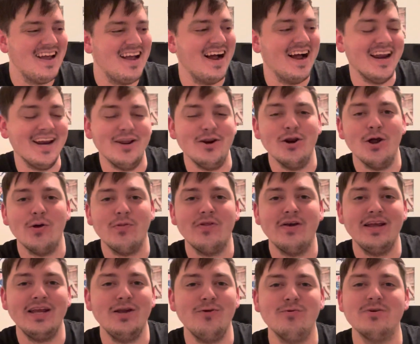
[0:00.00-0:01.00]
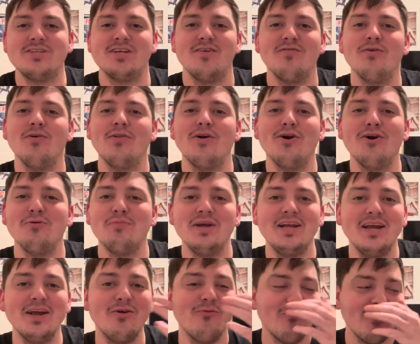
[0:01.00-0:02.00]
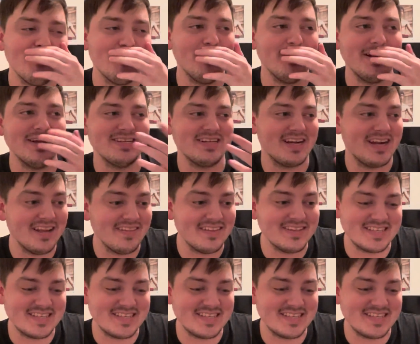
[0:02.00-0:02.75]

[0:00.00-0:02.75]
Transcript: I didn't know the heat was ever there to begin with, because again,